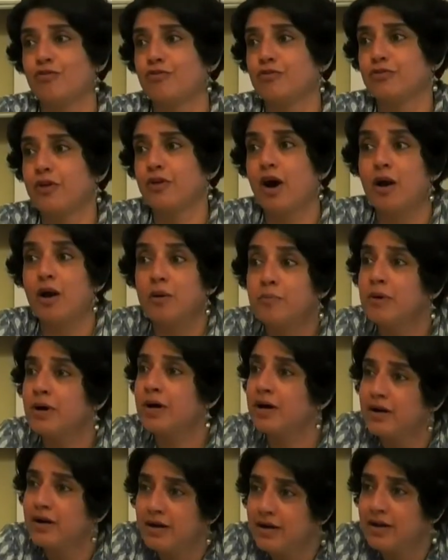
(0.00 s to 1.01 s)

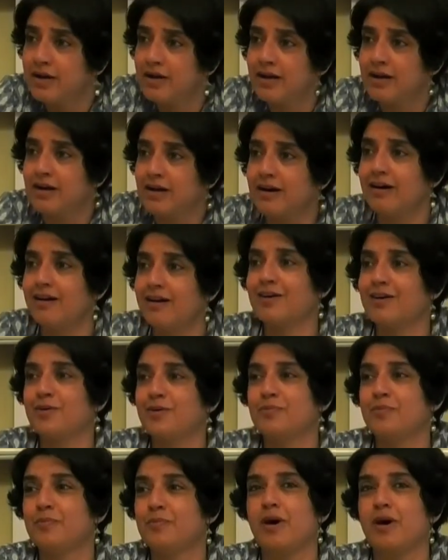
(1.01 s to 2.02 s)
dharma,
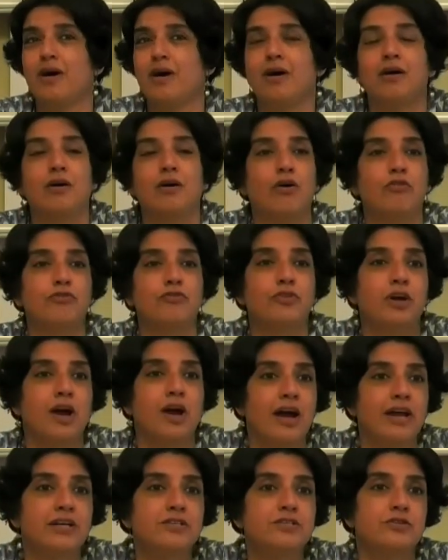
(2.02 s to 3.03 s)
of the
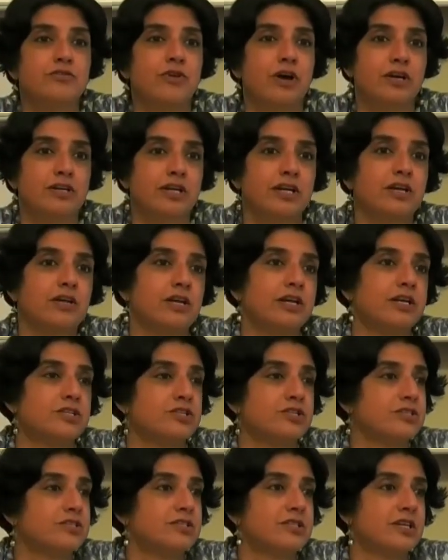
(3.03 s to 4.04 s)
kinds of
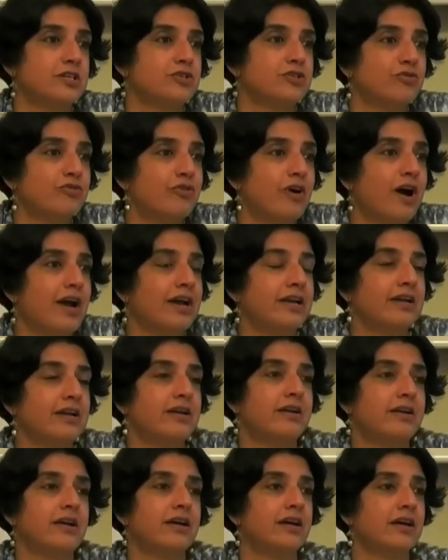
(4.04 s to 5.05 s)
articulations that you find
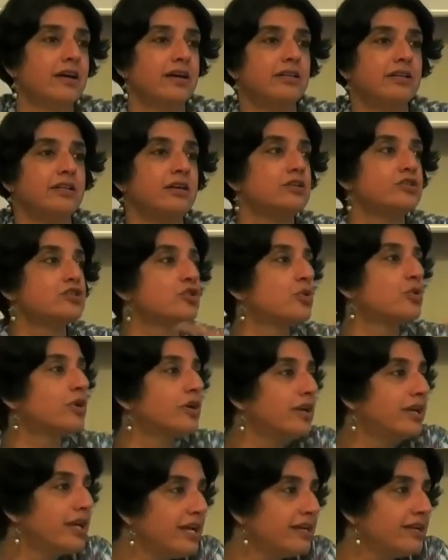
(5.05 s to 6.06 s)
in the
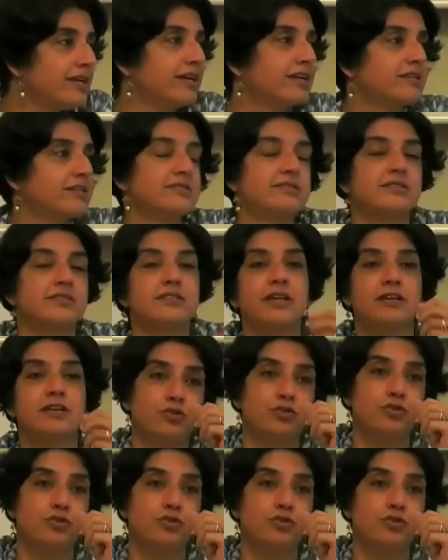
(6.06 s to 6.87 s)
Ashokan edicts, that you